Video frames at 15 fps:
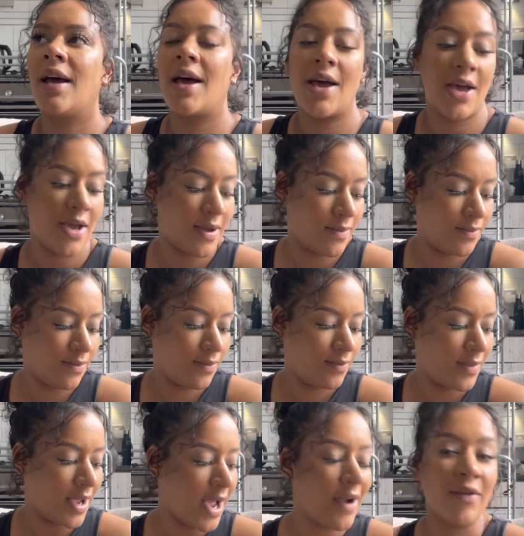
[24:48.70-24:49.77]
Aaron
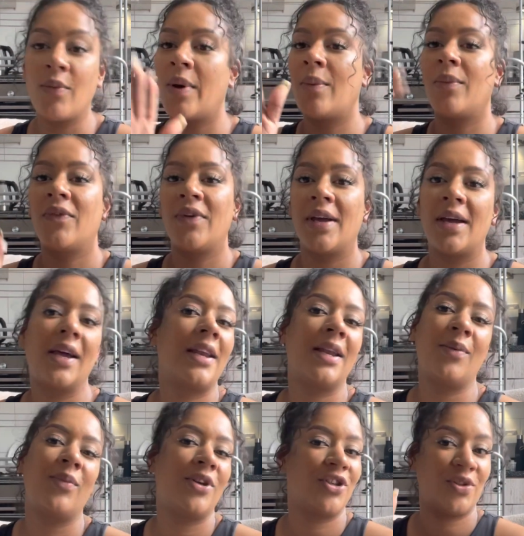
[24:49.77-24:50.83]
went with it, and
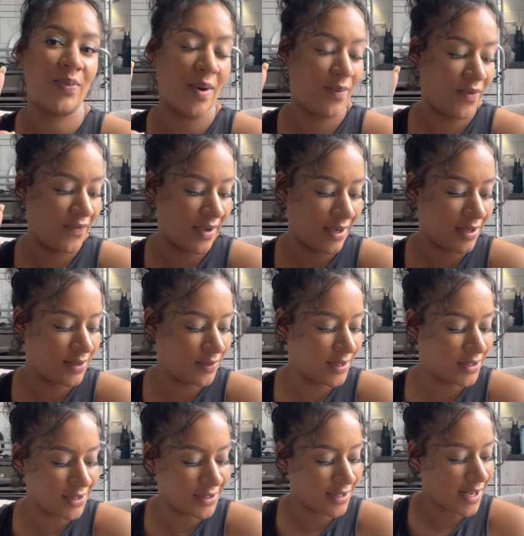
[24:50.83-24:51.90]
then we just went with it because we were
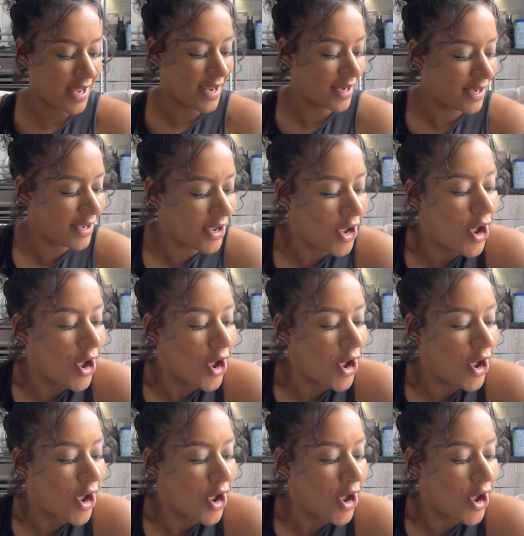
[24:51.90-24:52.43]
just like,